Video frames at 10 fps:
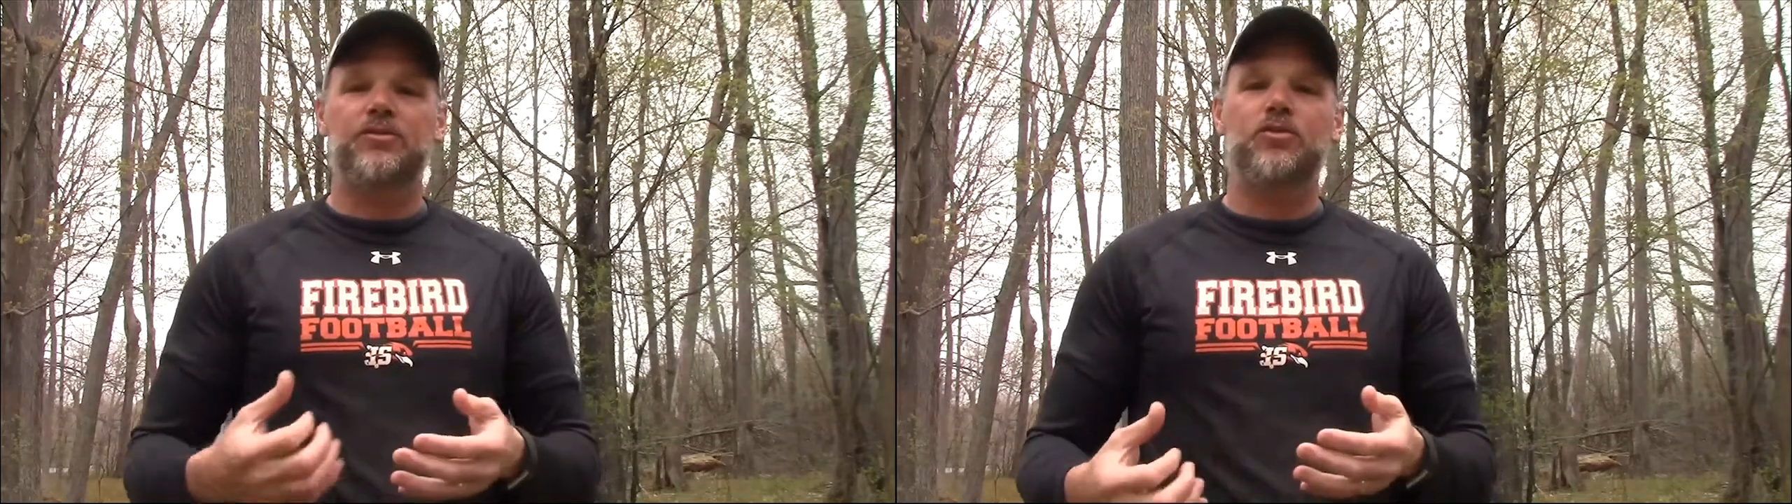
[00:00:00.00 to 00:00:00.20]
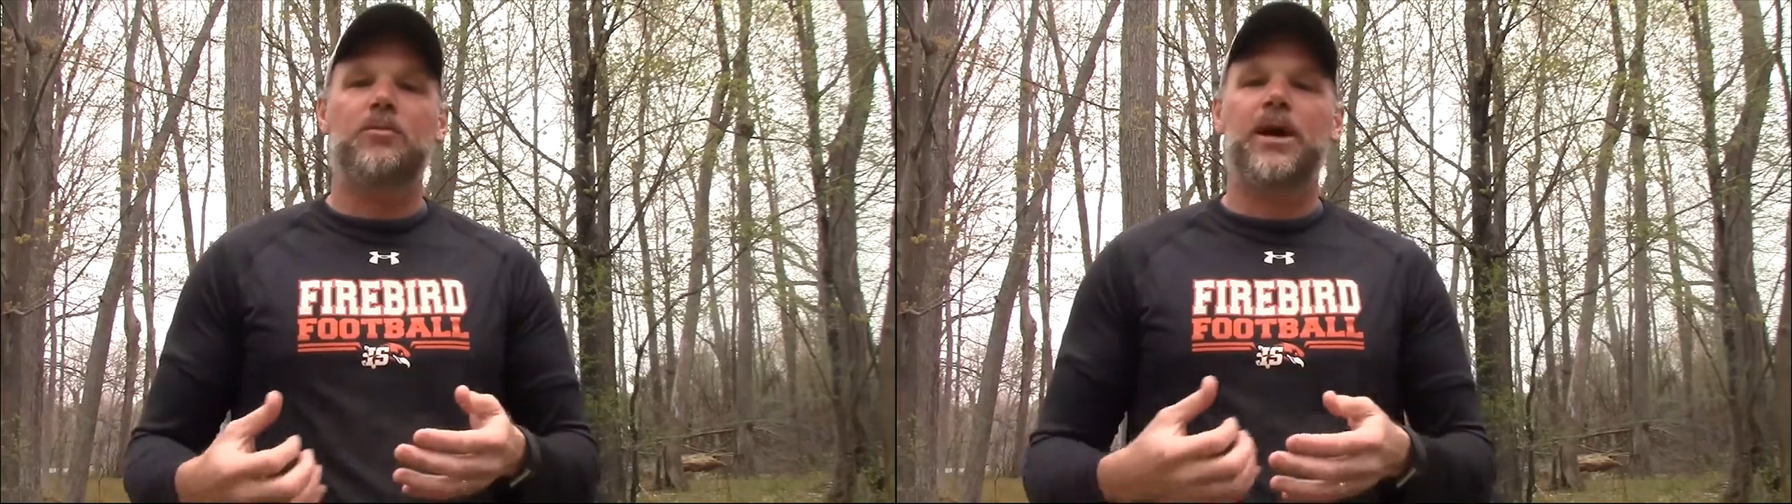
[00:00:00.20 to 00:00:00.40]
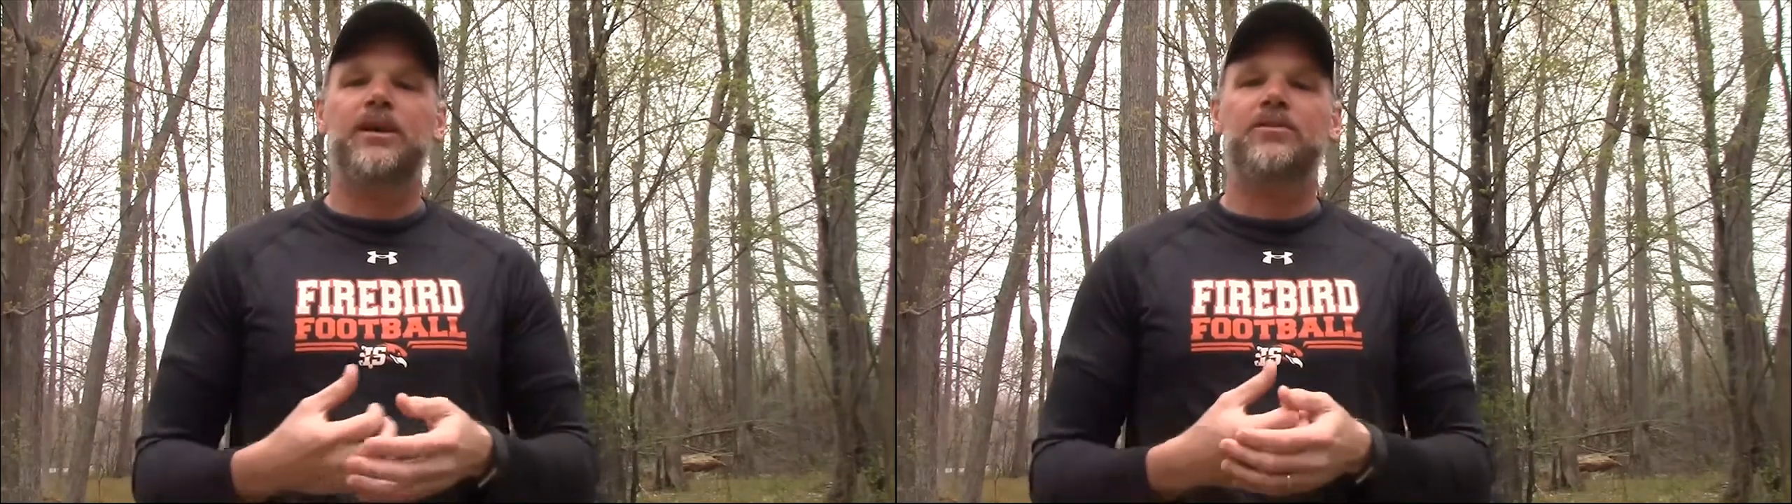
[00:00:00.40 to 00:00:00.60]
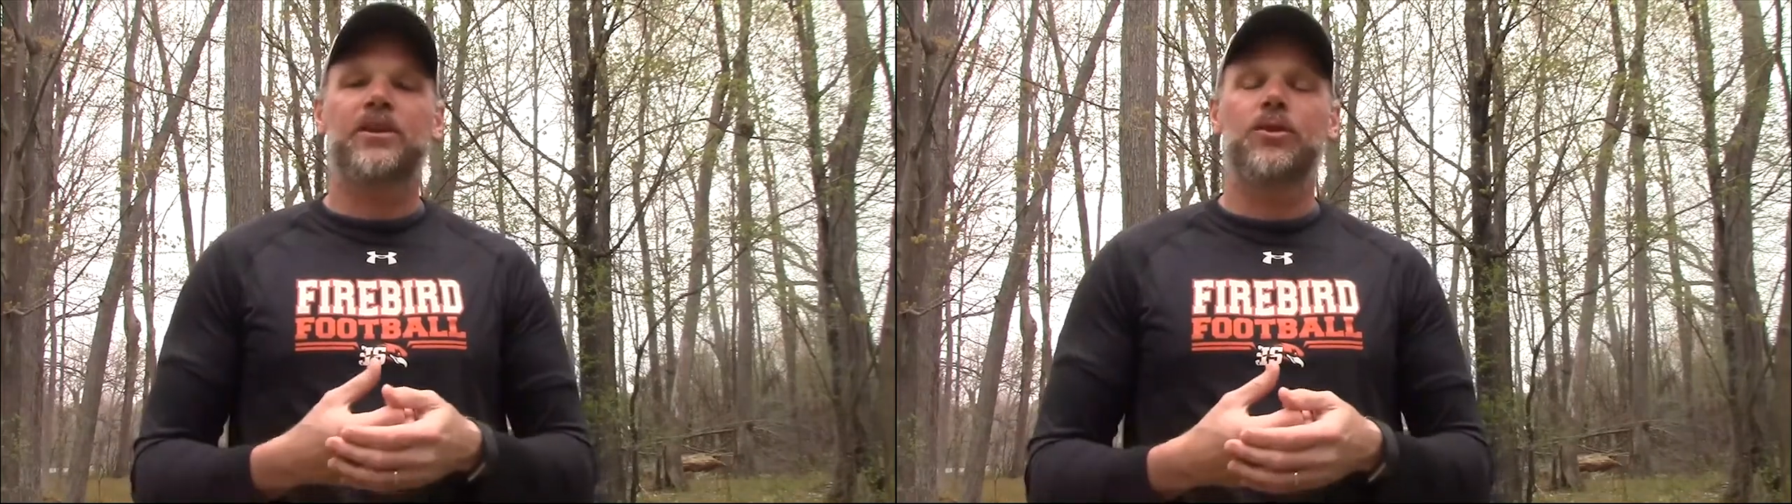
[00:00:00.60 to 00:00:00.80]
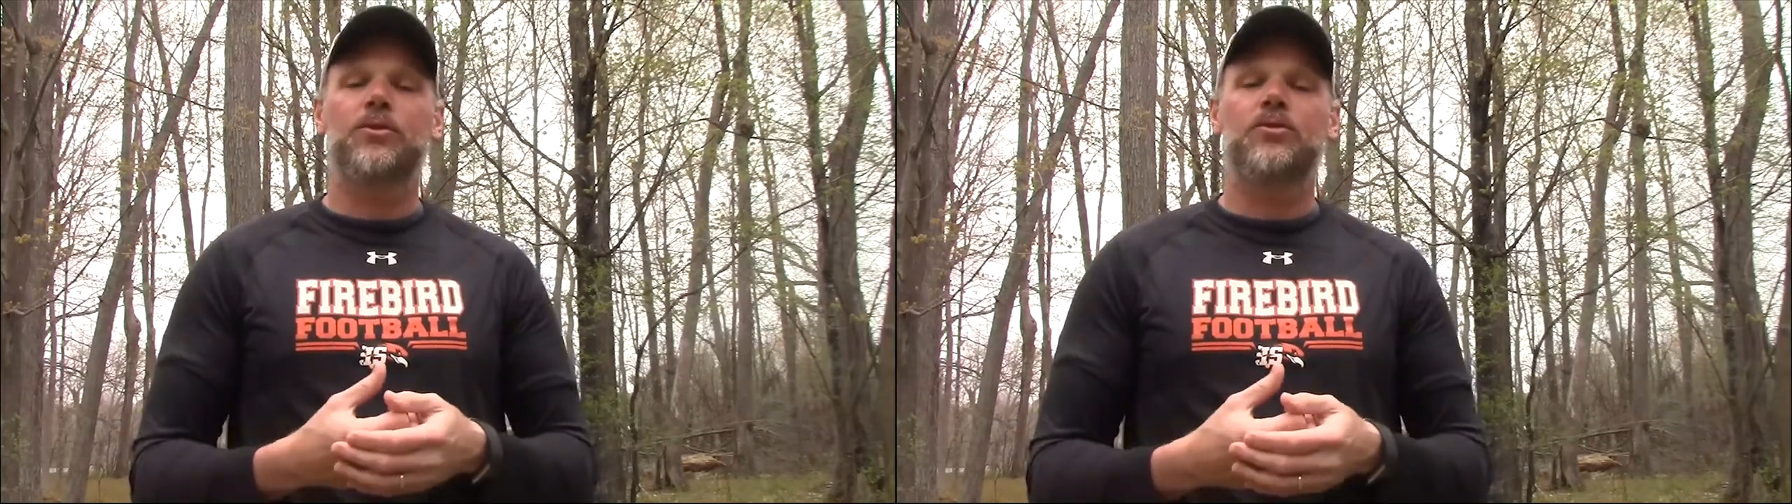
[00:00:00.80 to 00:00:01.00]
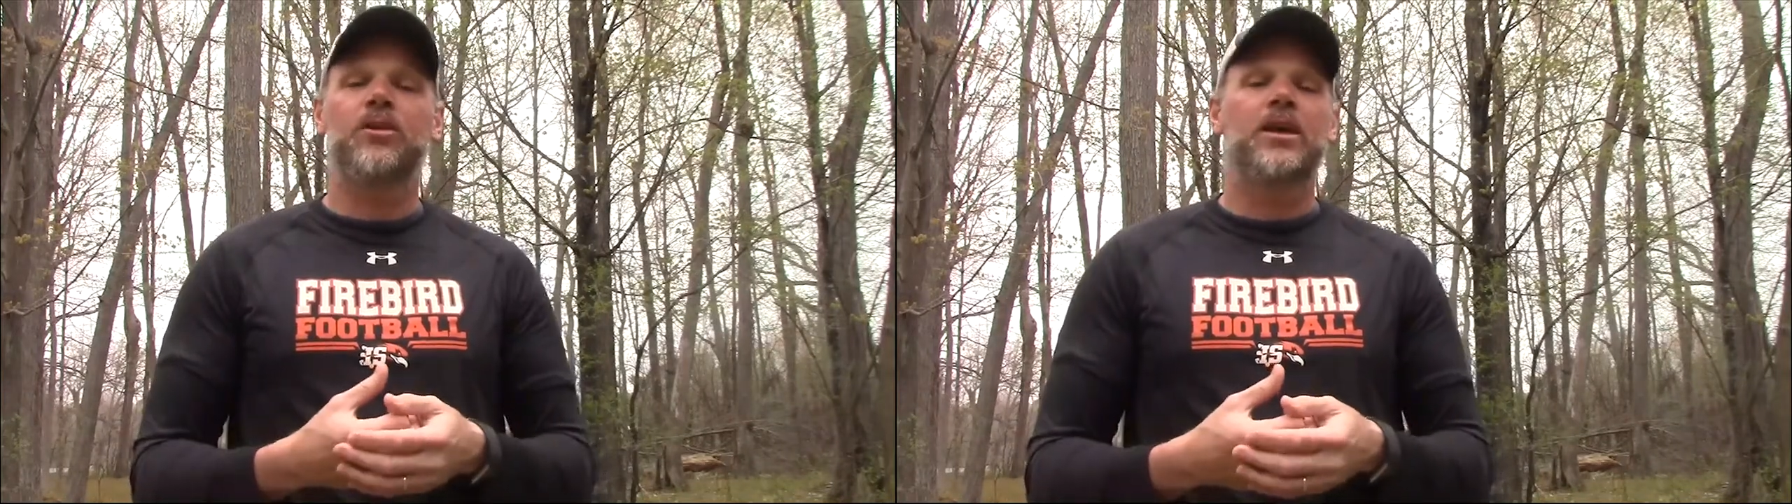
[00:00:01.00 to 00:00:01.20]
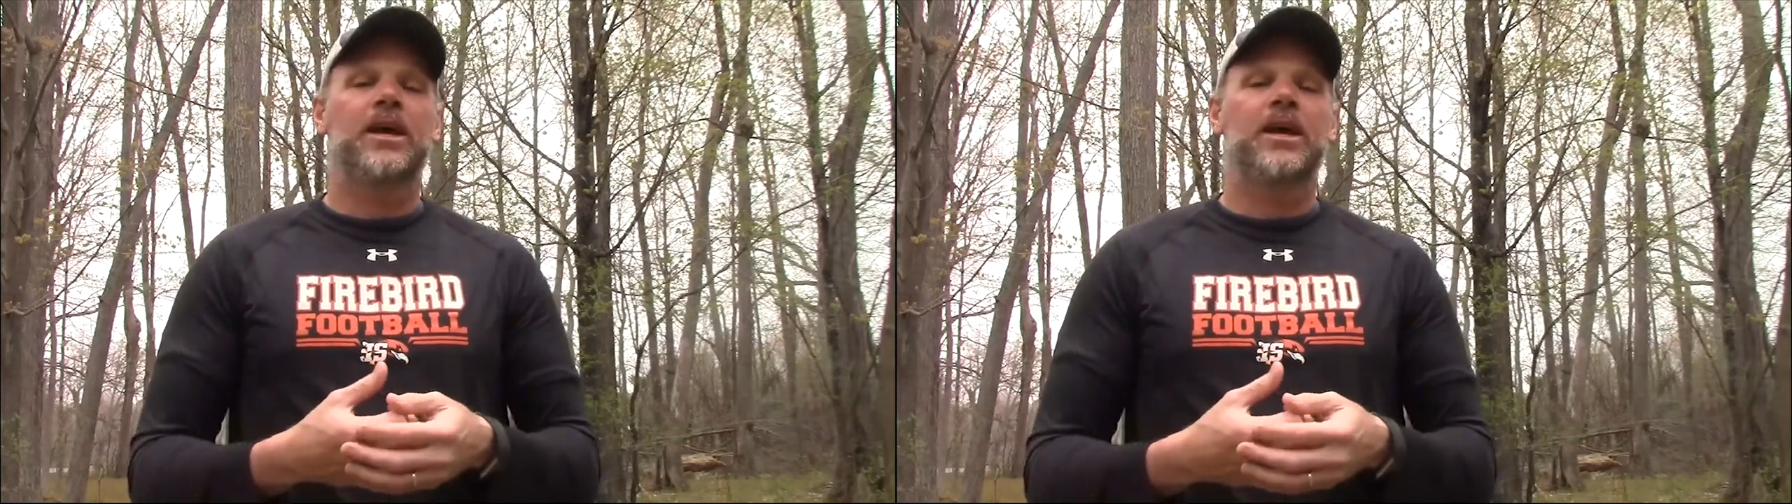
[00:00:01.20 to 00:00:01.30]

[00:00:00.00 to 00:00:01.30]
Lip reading: toolbox to use